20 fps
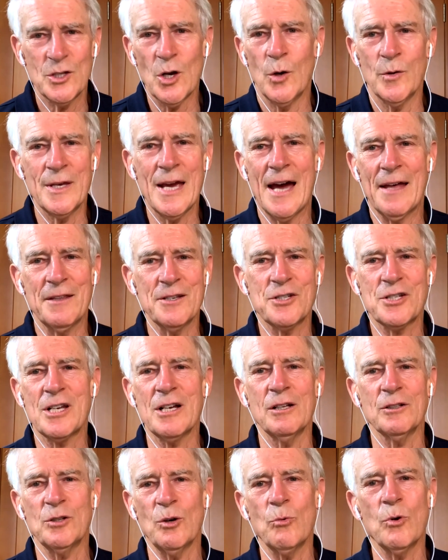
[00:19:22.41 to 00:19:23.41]
So yeah, the
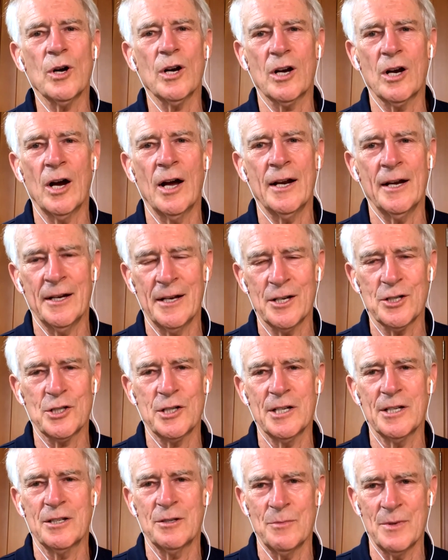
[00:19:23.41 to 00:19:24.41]
skill to work on
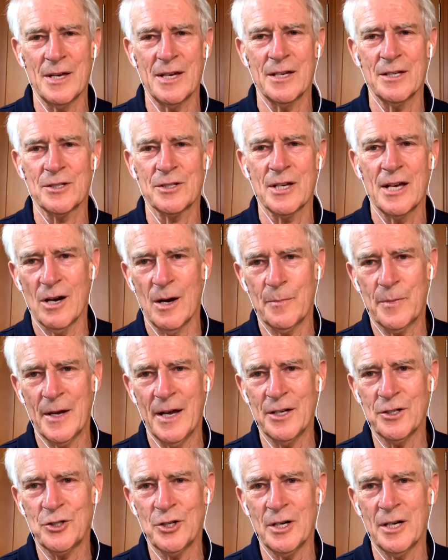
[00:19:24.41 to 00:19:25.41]
initially to me is
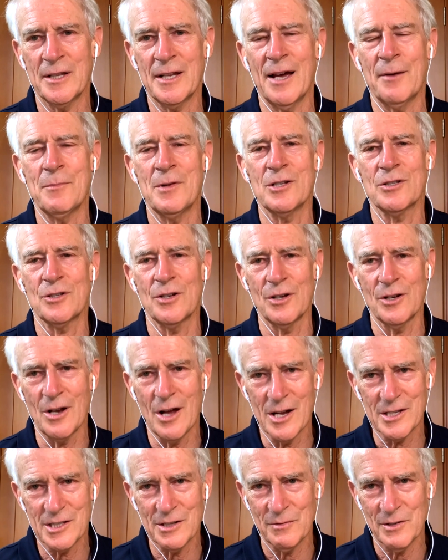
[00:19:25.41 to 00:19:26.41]
comprehension, and that means
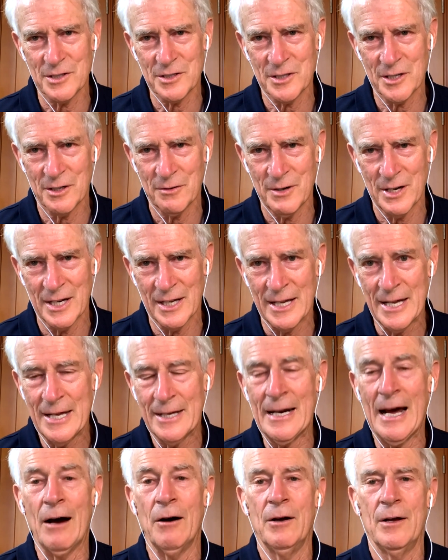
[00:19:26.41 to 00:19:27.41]
lots of listening and reading.
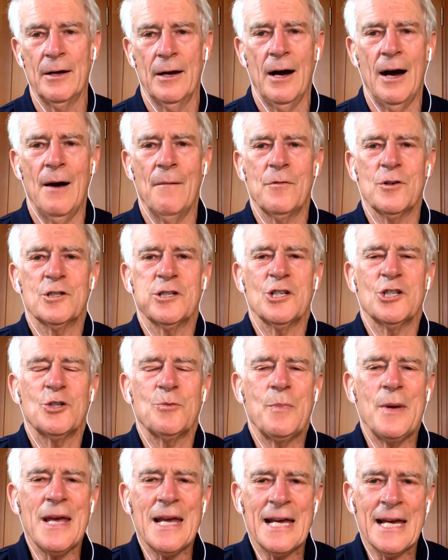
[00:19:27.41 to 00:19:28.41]
Now, Obviously,
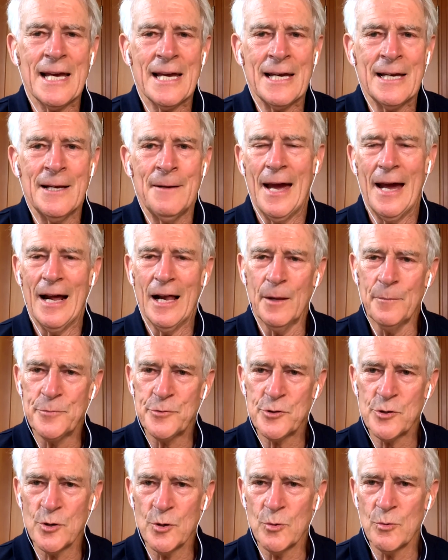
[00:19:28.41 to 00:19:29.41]
speaking
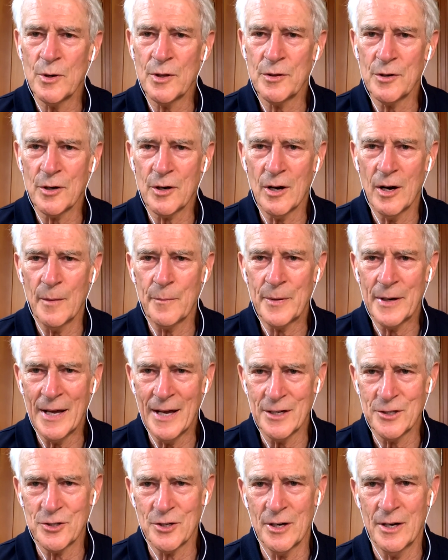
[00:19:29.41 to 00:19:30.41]
helps you with your
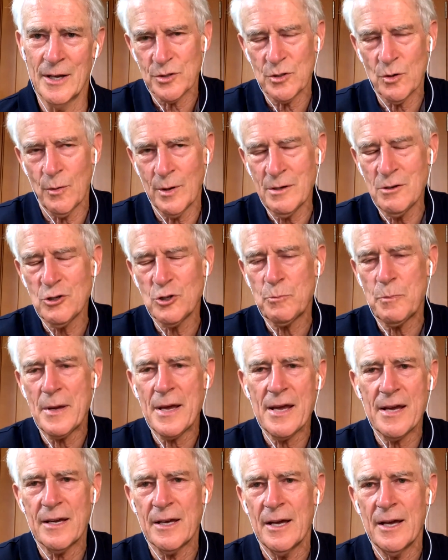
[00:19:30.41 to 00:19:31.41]
comprehension. So when you
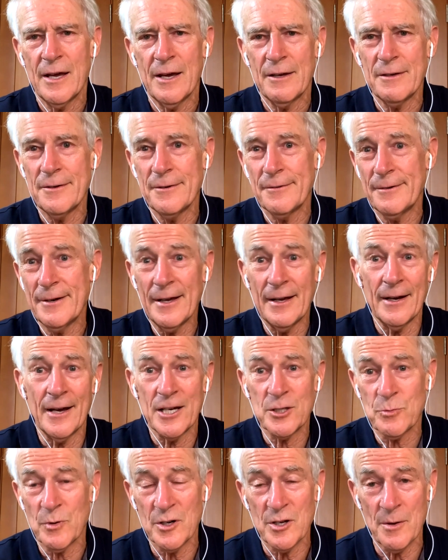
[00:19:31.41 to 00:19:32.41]
speak, you
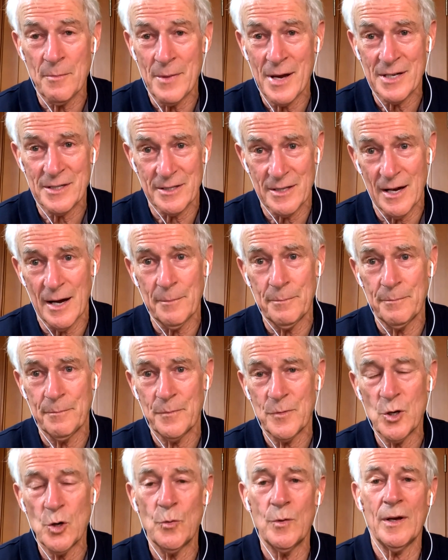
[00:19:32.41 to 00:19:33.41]
realize where you messed up.
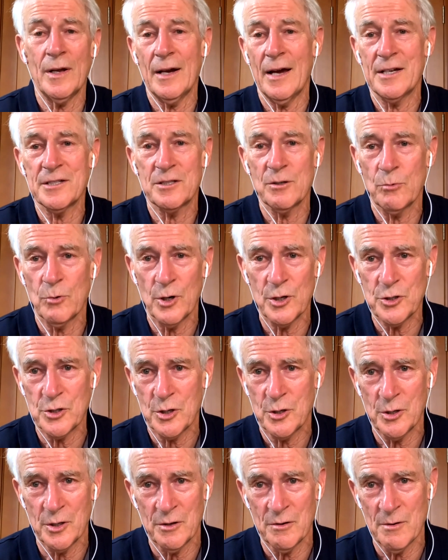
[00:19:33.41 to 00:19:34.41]
You realize the words you
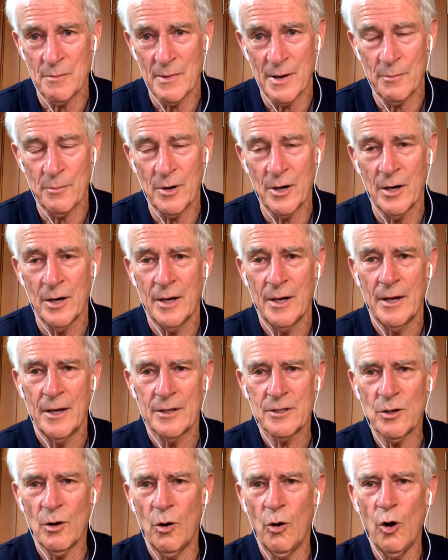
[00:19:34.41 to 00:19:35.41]
couldn't remember.
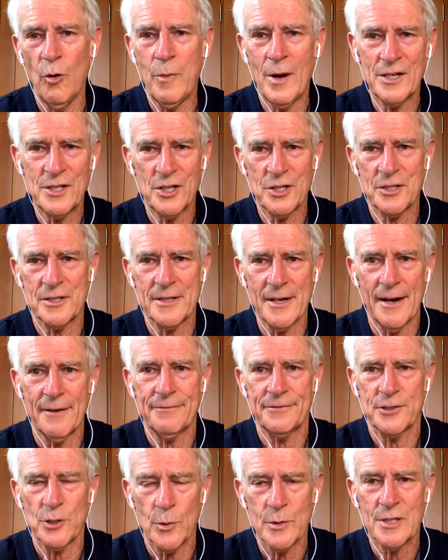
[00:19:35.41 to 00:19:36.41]
So a whole bunch of
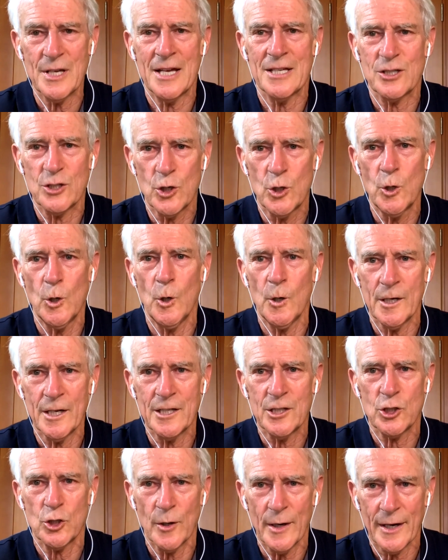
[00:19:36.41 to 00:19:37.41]
stuff. So it's good.
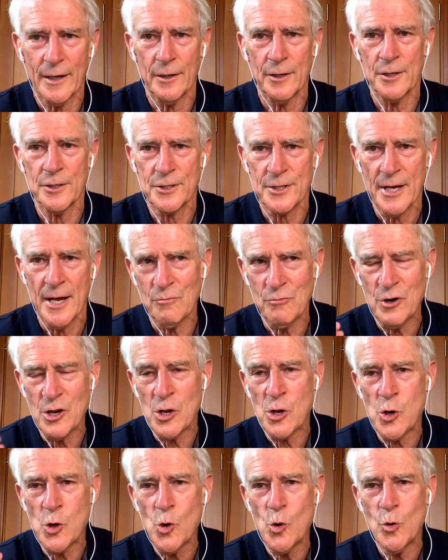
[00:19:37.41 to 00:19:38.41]
It triggers
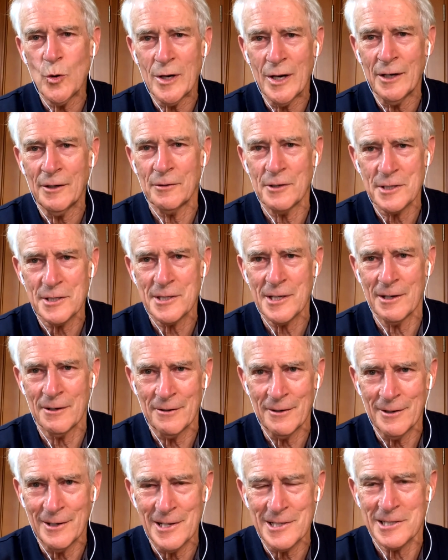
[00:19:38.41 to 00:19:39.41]
renewed interest
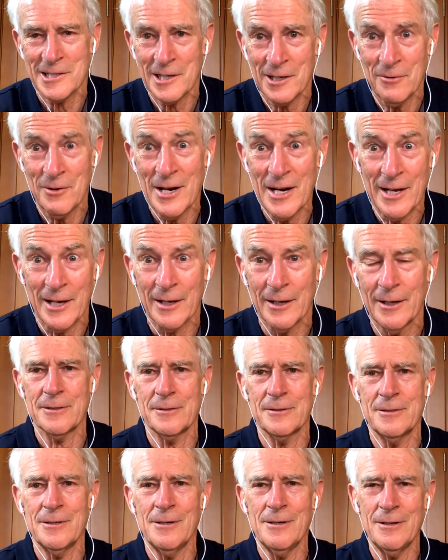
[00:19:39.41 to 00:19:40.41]
in listening and reading.
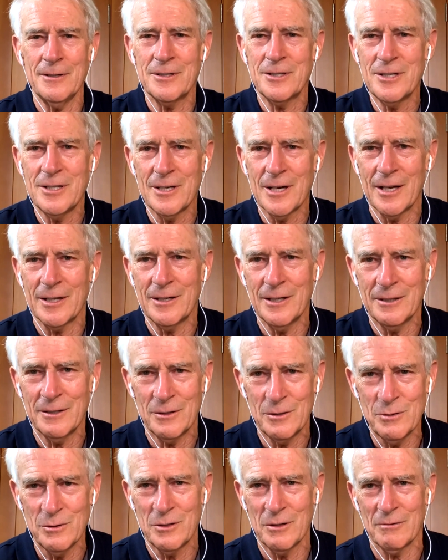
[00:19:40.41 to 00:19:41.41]
So, oh, gee, I
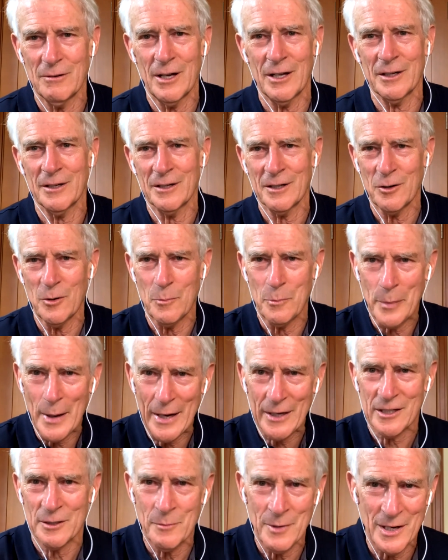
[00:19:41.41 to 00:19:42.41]
didn't do too well. I'm going to go
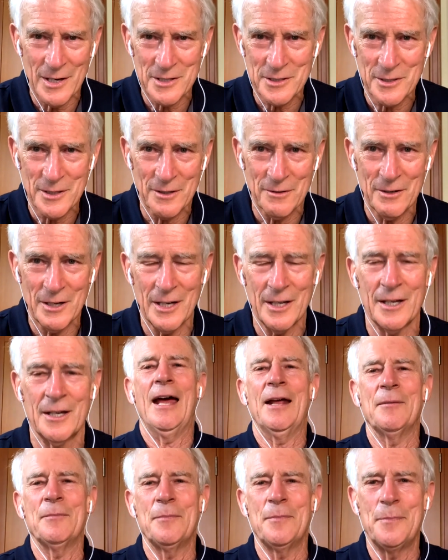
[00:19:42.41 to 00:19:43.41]
back to my listening and reading
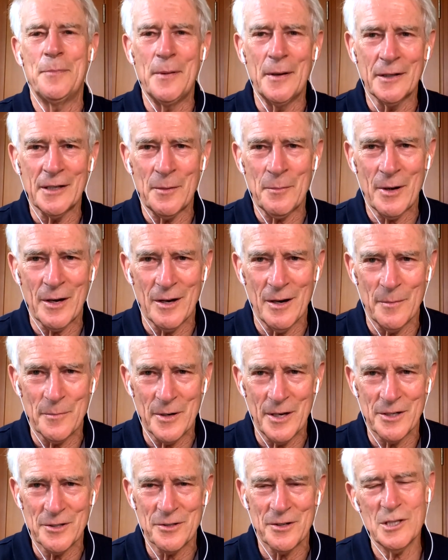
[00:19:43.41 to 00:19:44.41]
and build up my
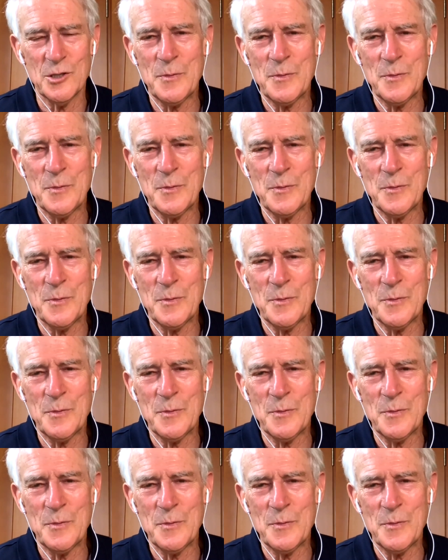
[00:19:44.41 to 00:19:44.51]
comprehension.